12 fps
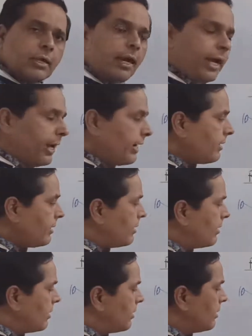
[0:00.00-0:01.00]
And
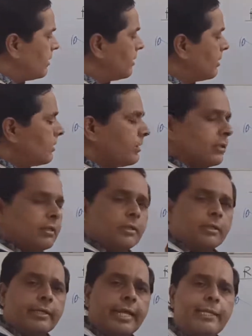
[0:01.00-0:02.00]

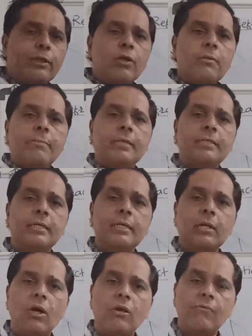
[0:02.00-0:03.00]
tell your
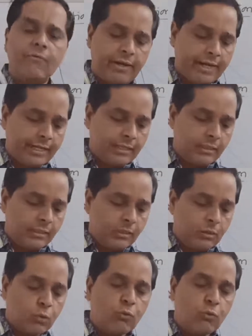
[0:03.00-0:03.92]
brother or friend to